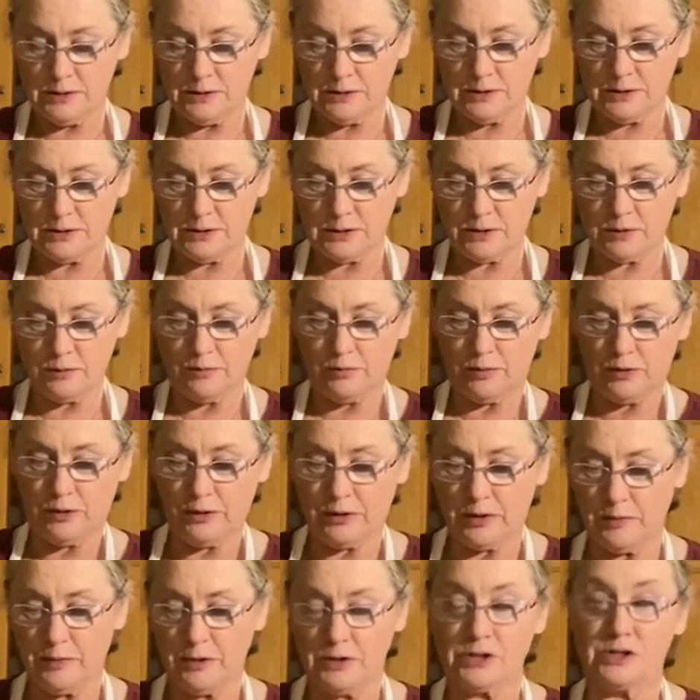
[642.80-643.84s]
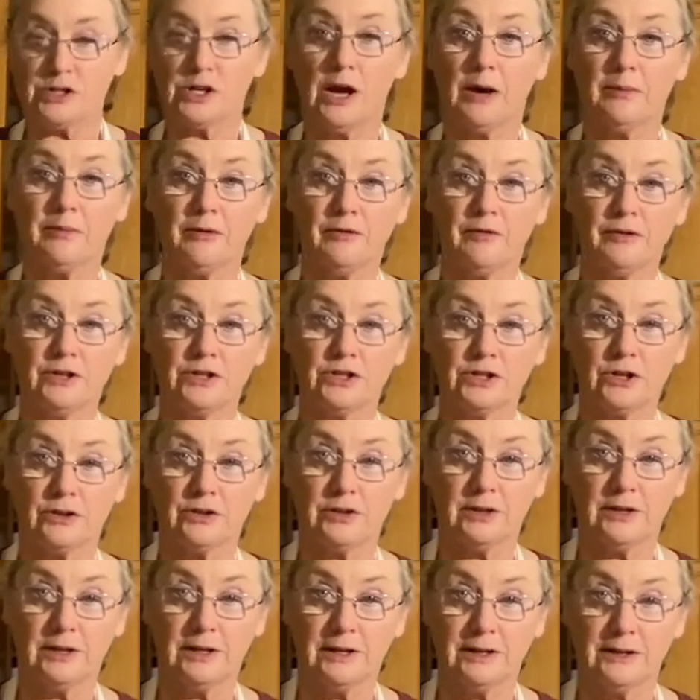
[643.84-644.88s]
So put them on top of each other
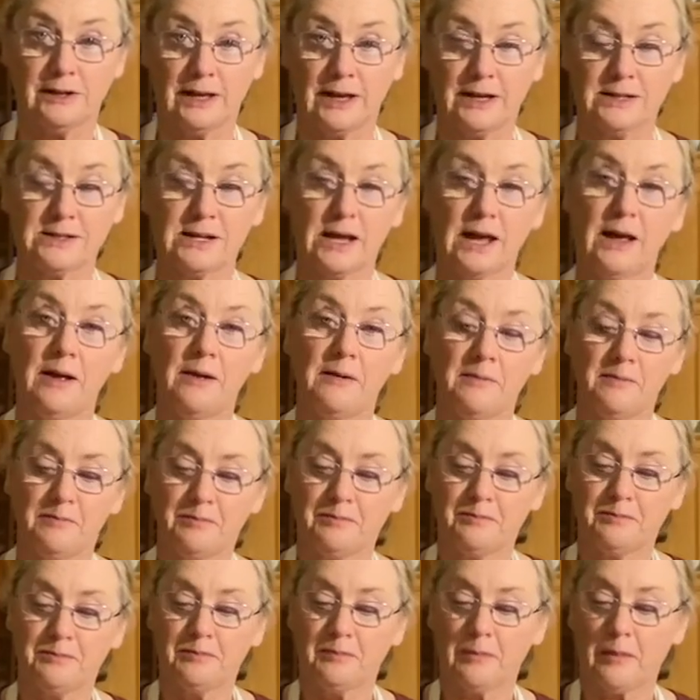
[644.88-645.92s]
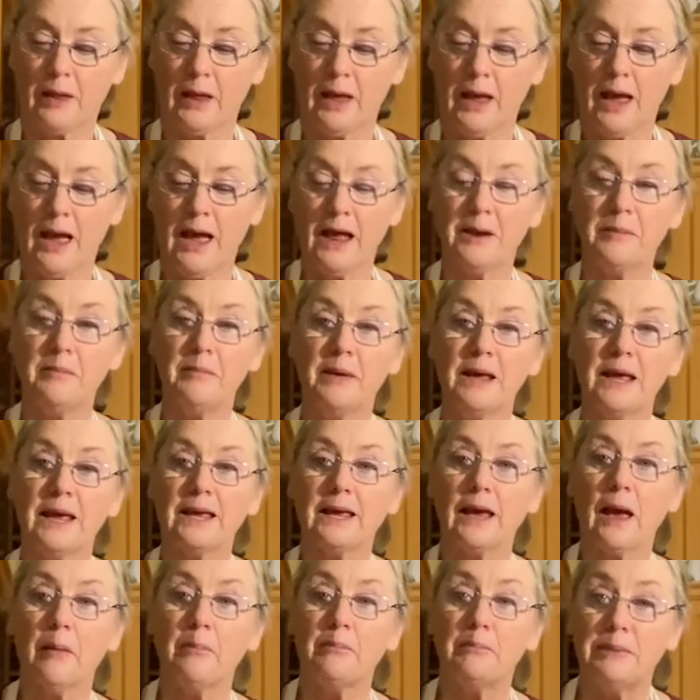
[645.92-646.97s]
like that and make a
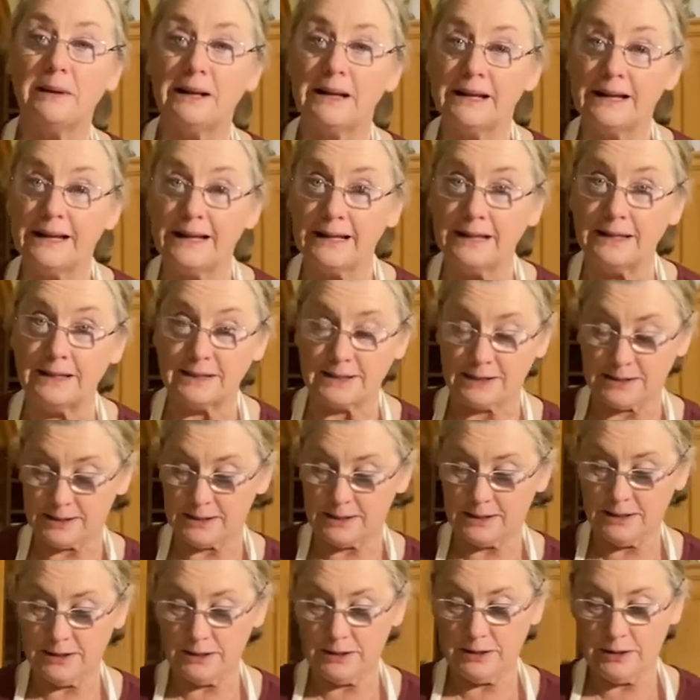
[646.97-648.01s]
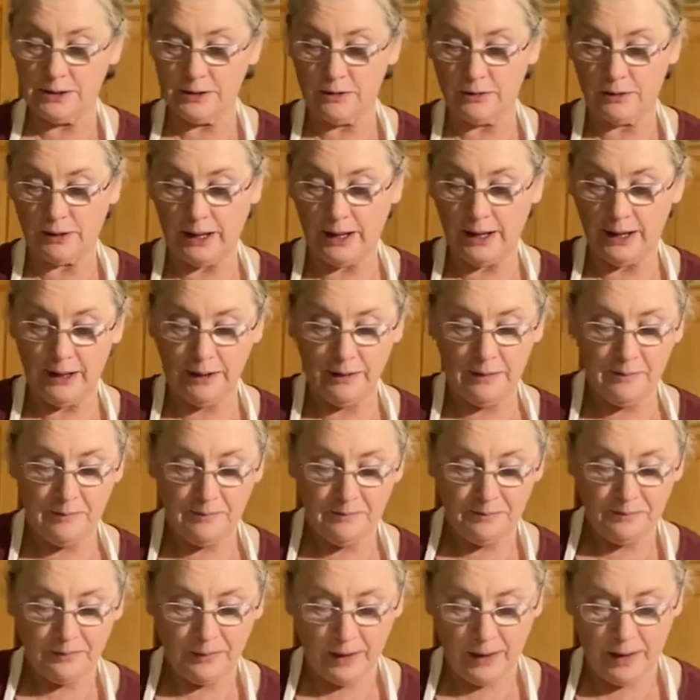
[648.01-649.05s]
pleat, okay?
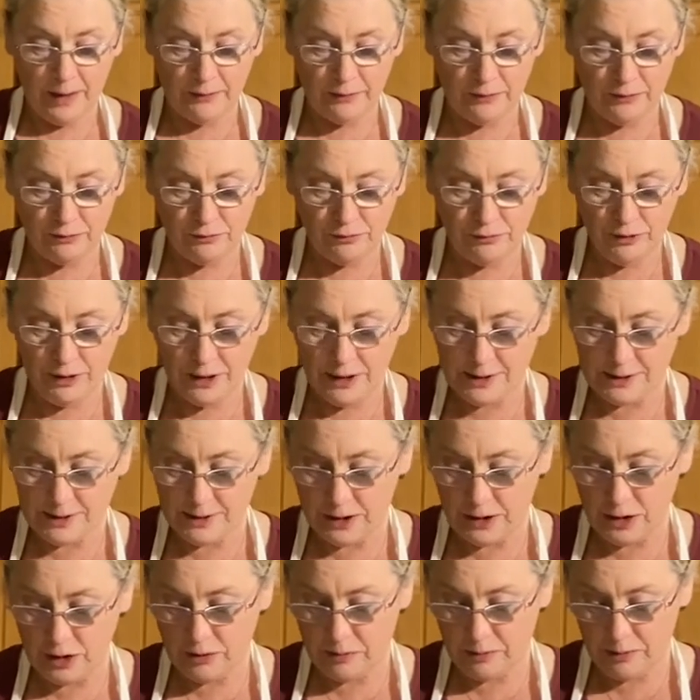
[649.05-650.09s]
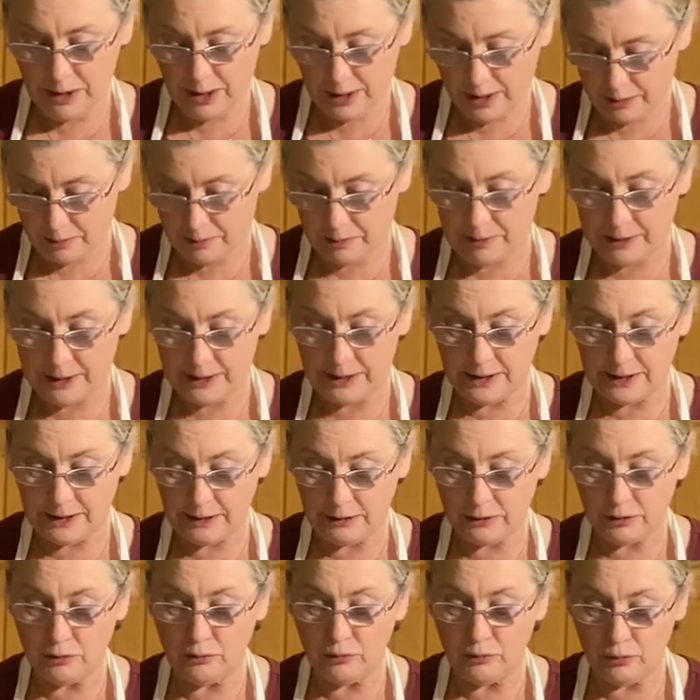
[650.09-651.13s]
And the reason you make a pleat, now you
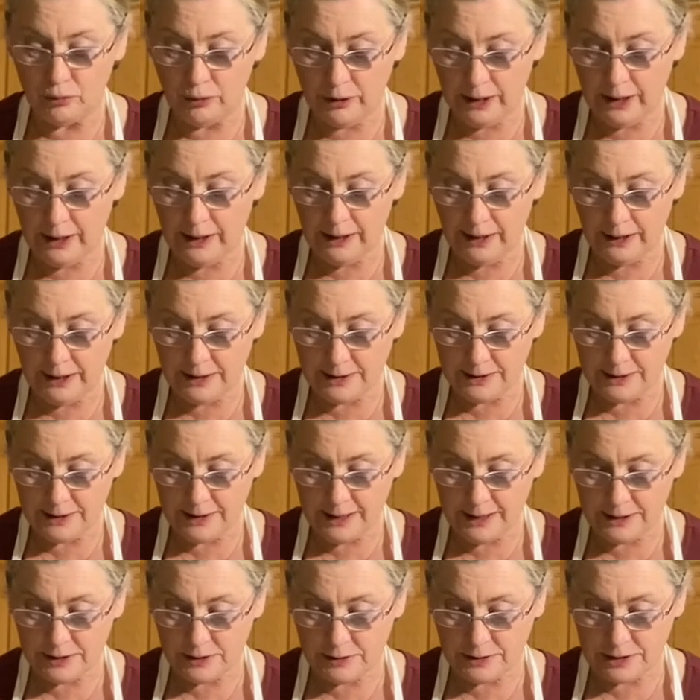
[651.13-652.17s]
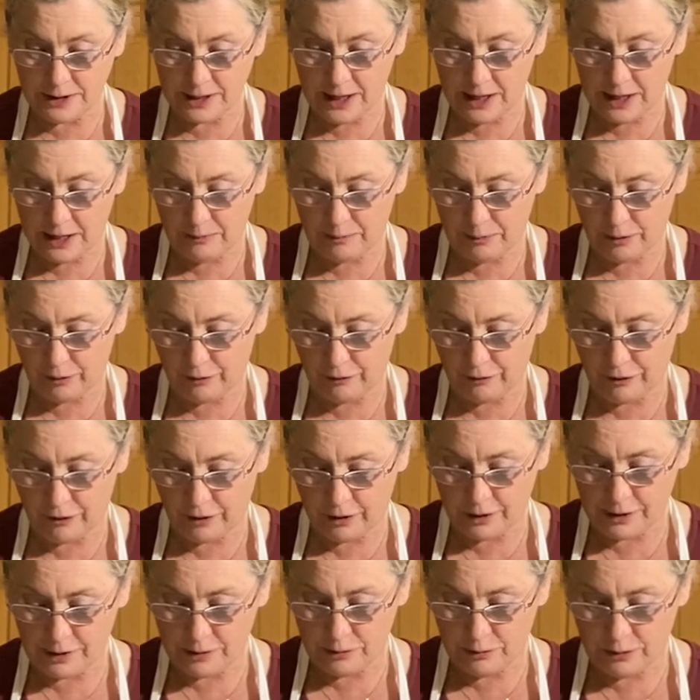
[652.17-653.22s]
will need an adult to help you
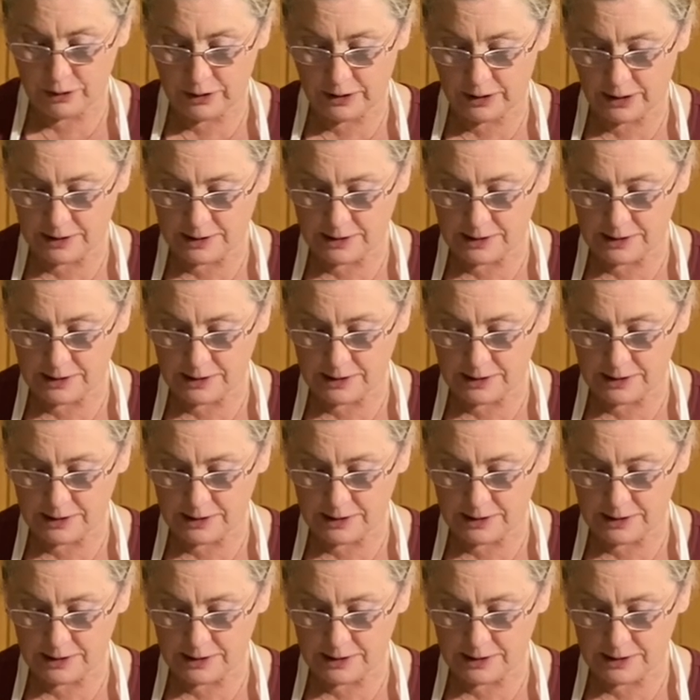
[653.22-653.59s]
with this,